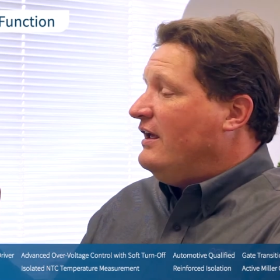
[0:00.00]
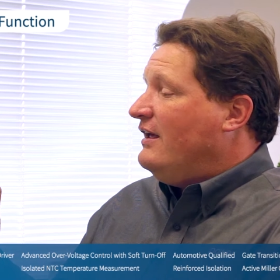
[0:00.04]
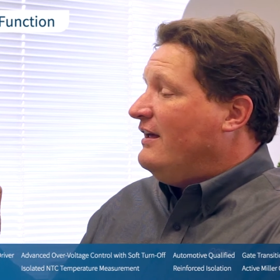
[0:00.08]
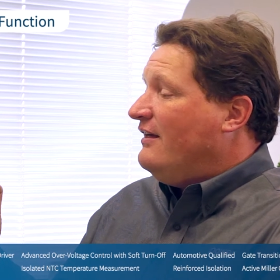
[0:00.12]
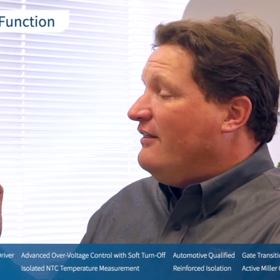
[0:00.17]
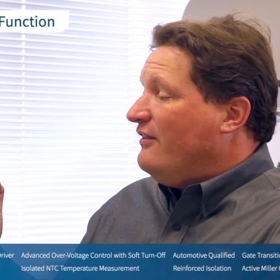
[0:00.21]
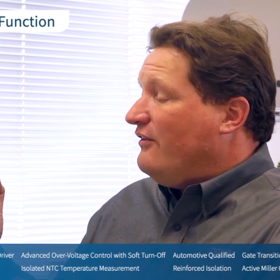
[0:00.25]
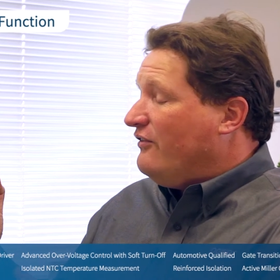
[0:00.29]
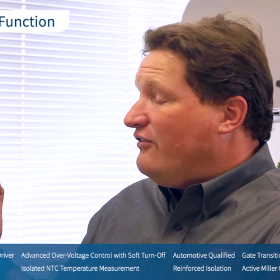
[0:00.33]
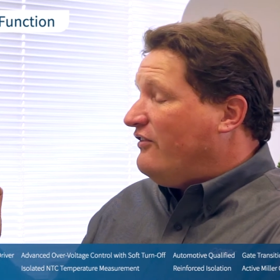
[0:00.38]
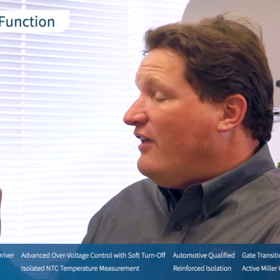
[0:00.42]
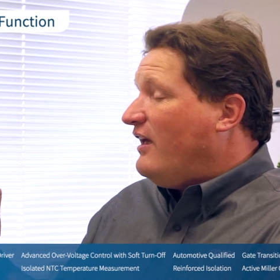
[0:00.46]
The
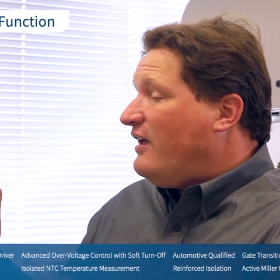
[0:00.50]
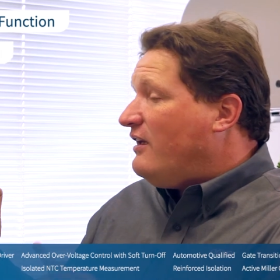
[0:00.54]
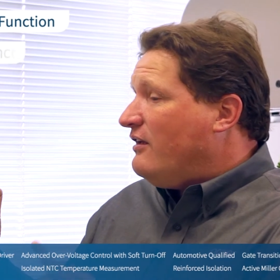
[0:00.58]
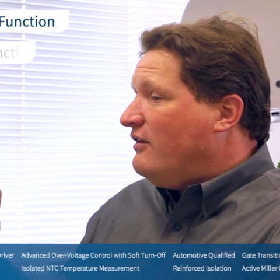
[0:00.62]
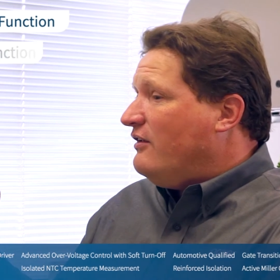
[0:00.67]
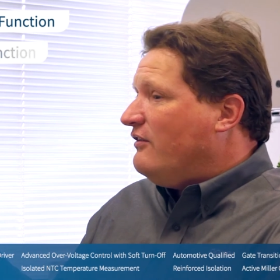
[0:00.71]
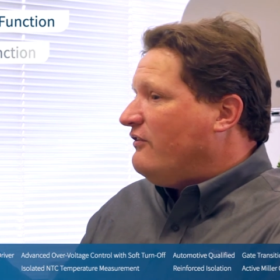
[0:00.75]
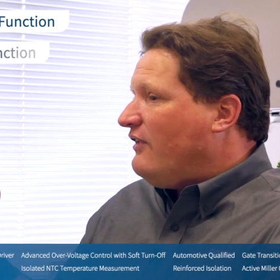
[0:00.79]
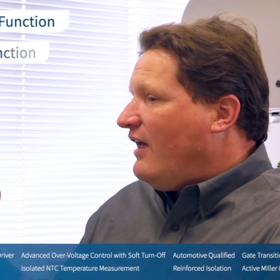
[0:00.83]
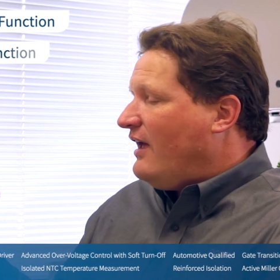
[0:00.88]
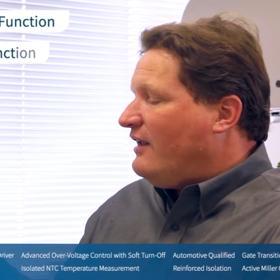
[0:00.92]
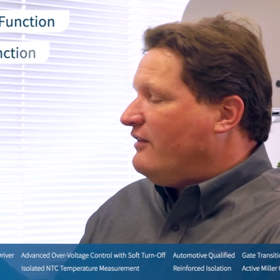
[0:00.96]
second is
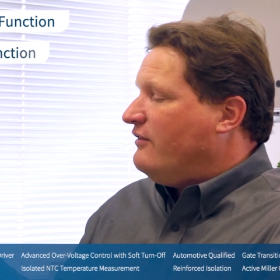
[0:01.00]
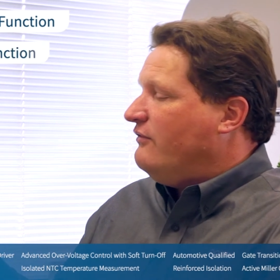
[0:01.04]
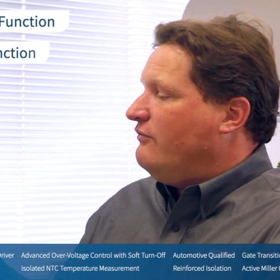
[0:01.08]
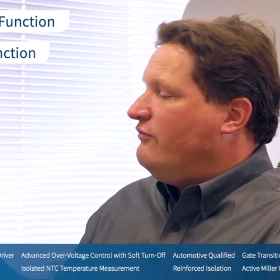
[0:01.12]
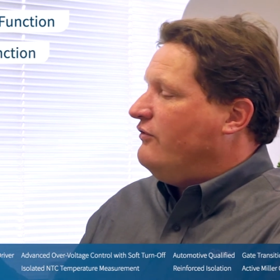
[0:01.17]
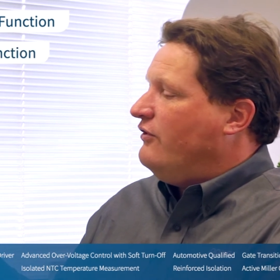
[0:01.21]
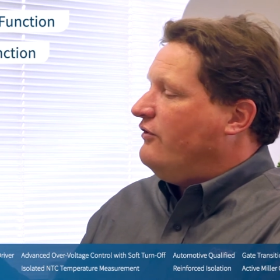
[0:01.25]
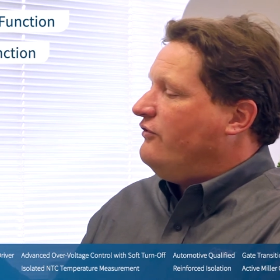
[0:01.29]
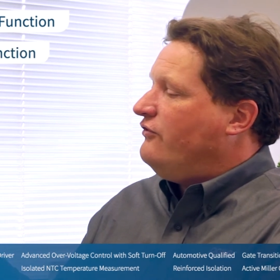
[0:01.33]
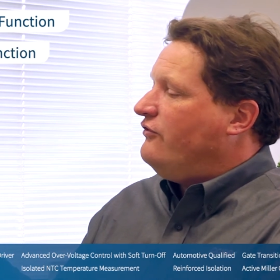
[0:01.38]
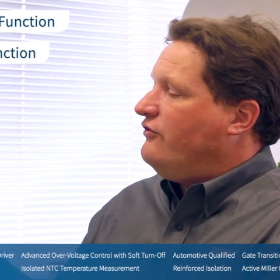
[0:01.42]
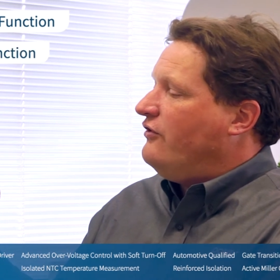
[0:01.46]
active
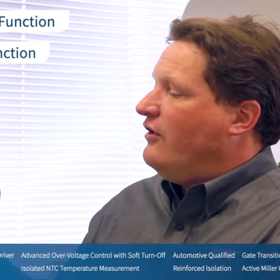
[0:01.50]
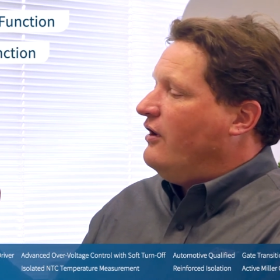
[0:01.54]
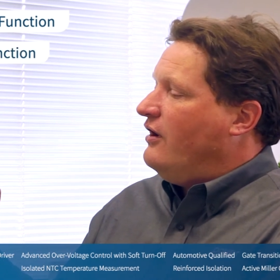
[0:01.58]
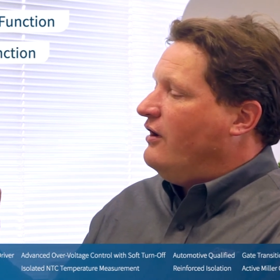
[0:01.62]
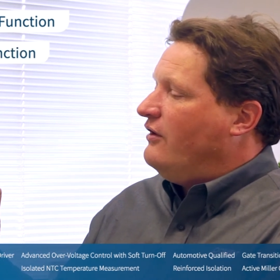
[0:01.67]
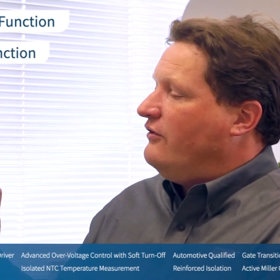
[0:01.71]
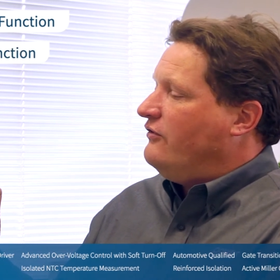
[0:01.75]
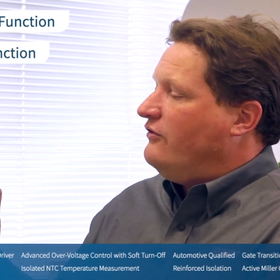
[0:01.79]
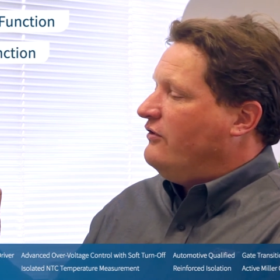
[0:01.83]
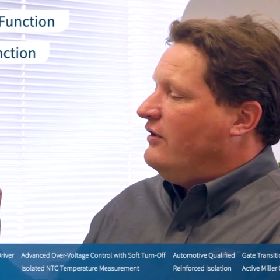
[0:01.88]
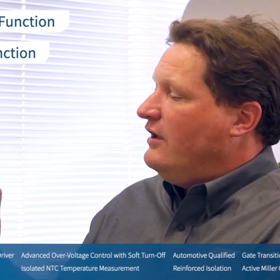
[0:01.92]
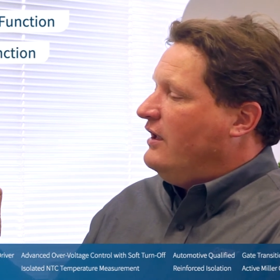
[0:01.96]

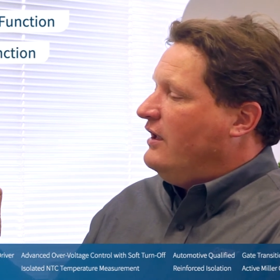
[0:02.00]
discharge.